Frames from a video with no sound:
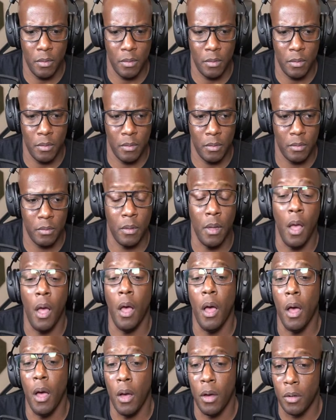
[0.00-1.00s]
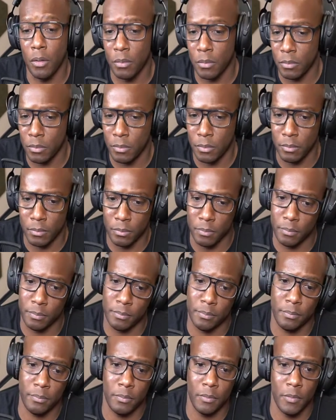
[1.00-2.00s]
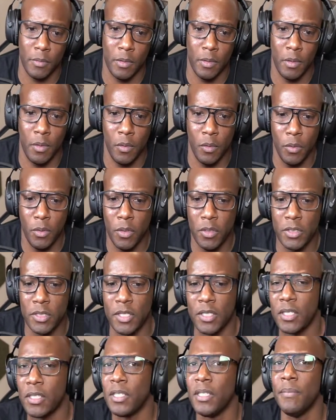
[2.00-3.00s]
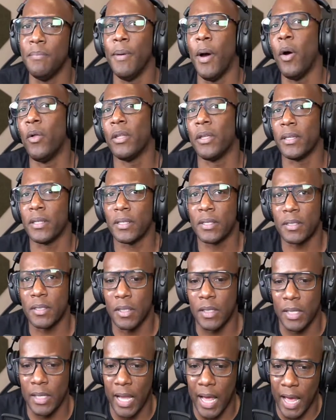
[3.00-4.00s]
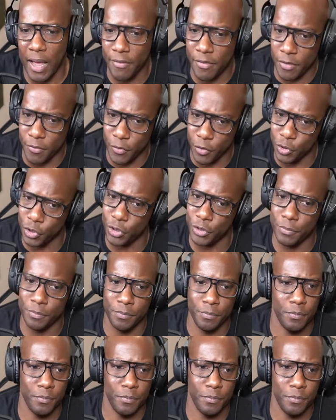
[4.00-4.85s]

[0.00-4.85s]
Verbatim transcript: Damn. Oh. Well, it's good to see bowling is still alive in the future.